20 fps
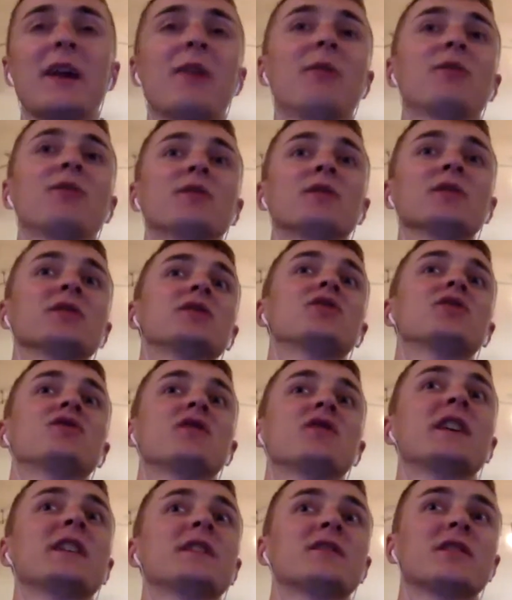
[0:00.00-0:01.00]
I would really
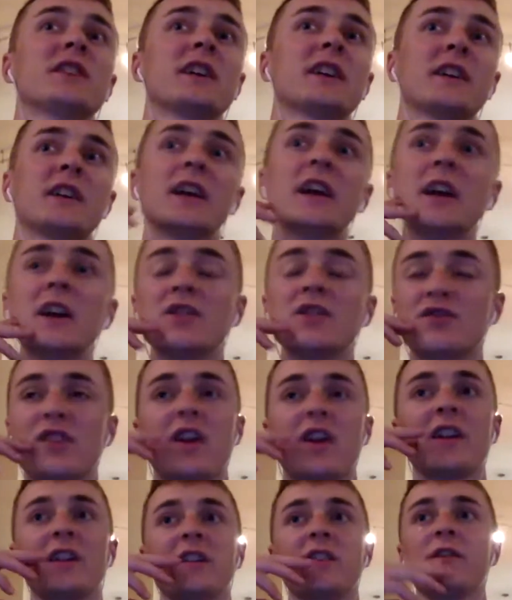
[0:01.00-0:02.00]
stress like
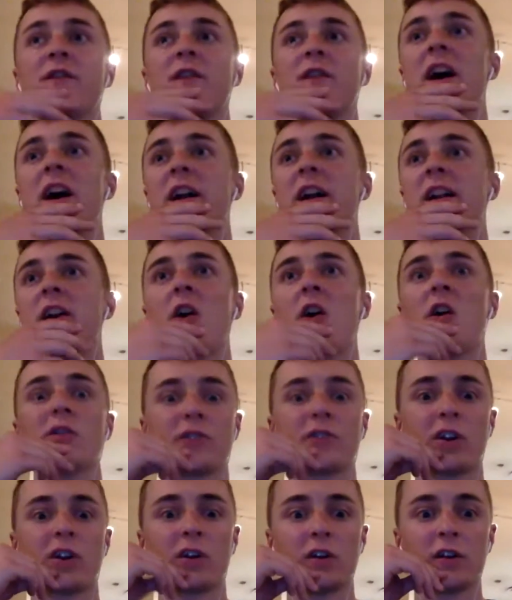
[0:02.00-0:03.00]
trying to find
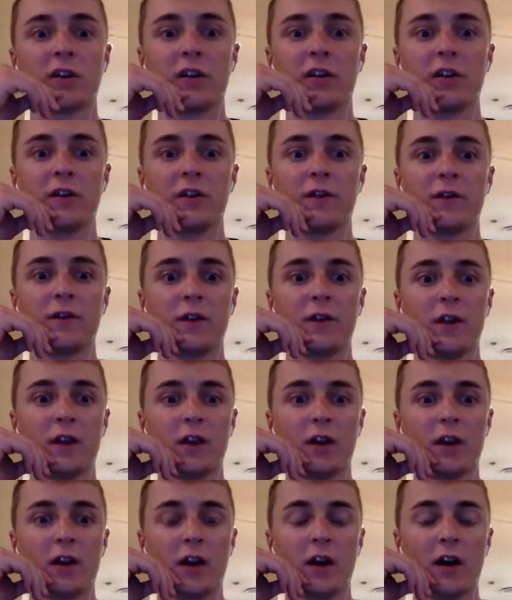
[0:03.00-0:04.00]
alternative
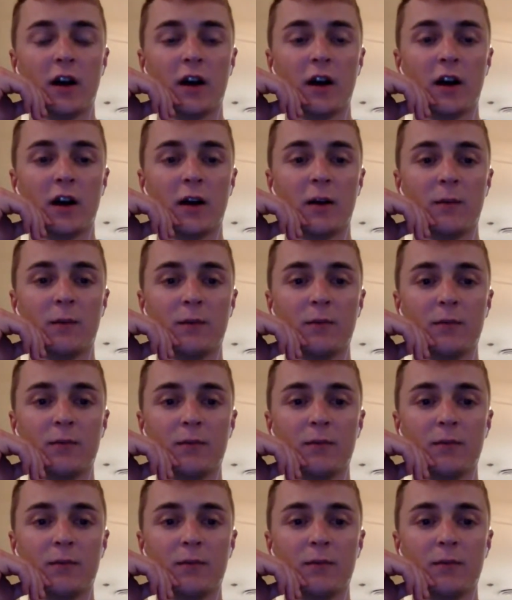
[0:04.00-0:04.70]
uh,